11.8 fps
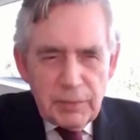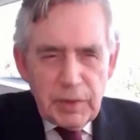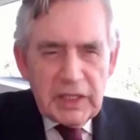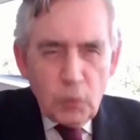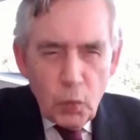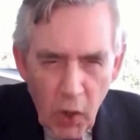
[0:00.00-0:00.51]

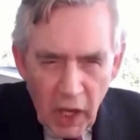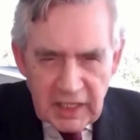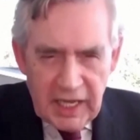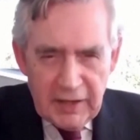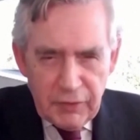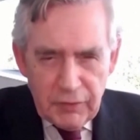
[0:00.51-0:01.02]
available in
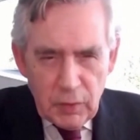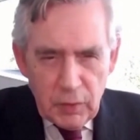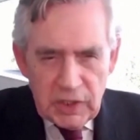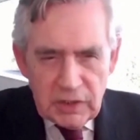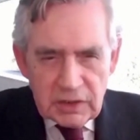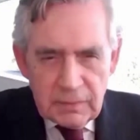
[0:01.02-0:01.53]
one half of
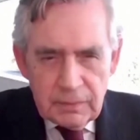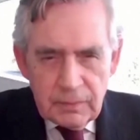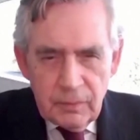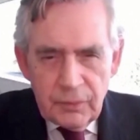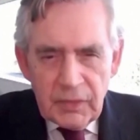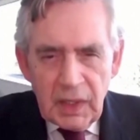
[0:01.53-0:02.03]
the world
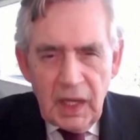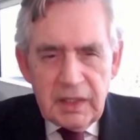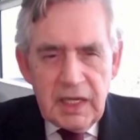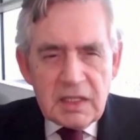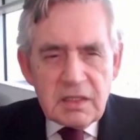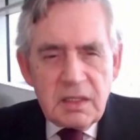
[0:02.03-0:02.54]

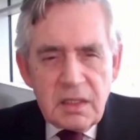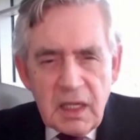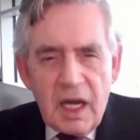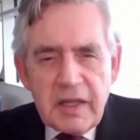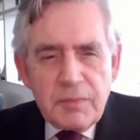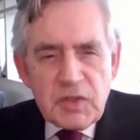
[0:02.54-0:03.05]
and yet to
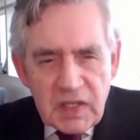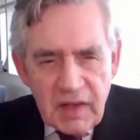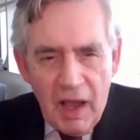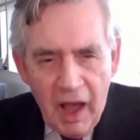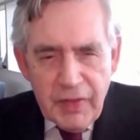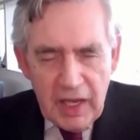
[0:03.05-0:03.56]
deny them
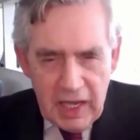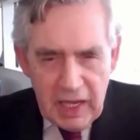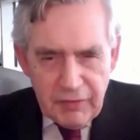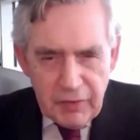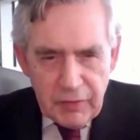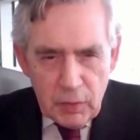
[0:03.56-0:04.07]
to the other
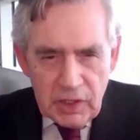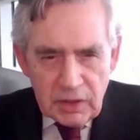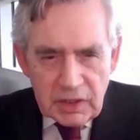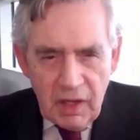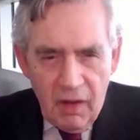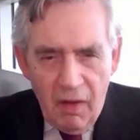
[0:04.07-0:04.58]
half of the
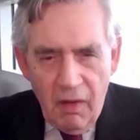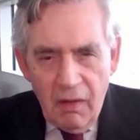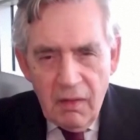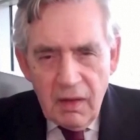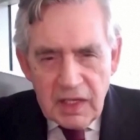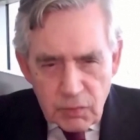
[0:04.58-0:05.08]
world
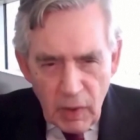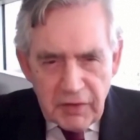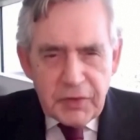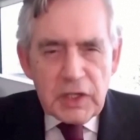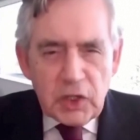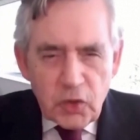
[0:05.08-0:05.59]
is
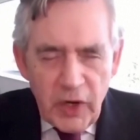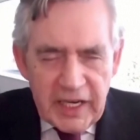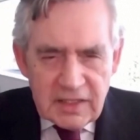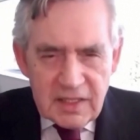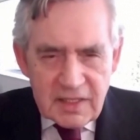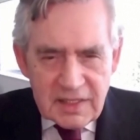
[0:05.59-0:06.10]
one of the
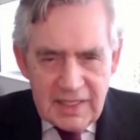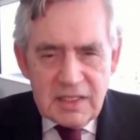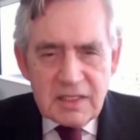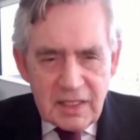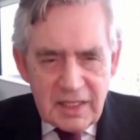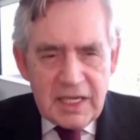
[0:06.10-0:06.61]
greatest
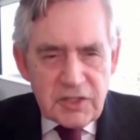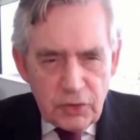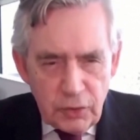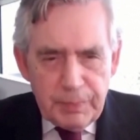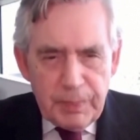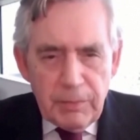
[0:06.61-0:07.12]

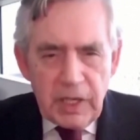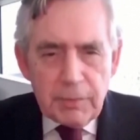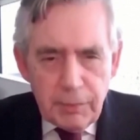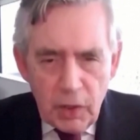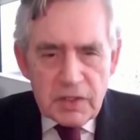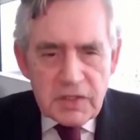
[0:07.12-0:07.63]
international
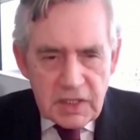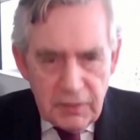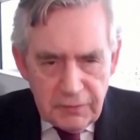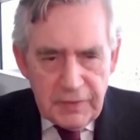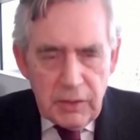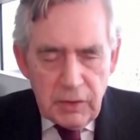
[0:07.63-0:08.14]
public
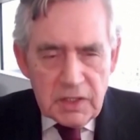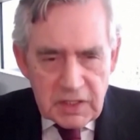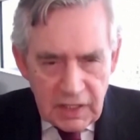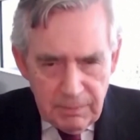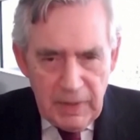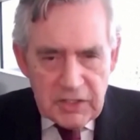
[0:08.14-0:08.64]
policy
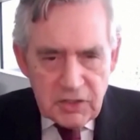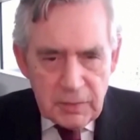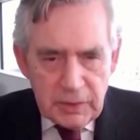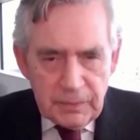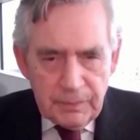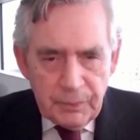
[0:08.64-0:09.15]
failures
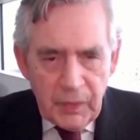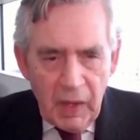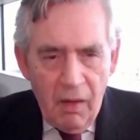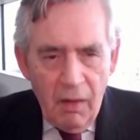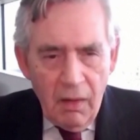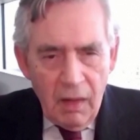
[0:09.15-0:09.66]
imaginable
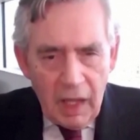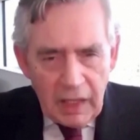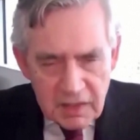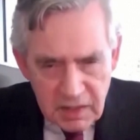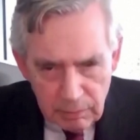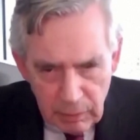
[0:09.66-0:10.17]

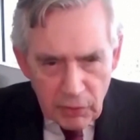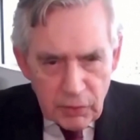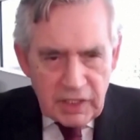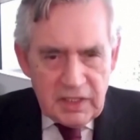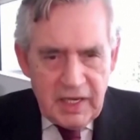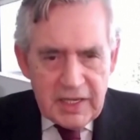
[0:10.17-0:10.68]
and it's a
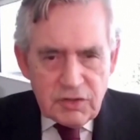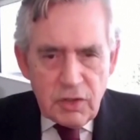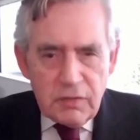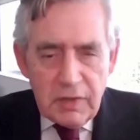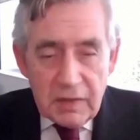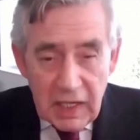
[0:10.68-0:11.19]
moral
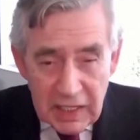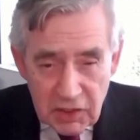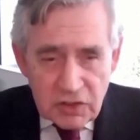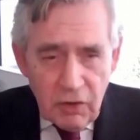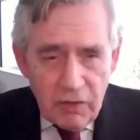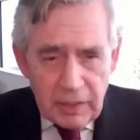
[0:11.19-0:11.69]
catastrophe of
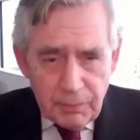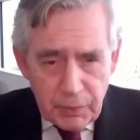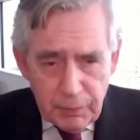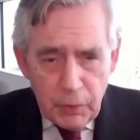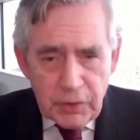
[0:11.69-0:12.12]
historic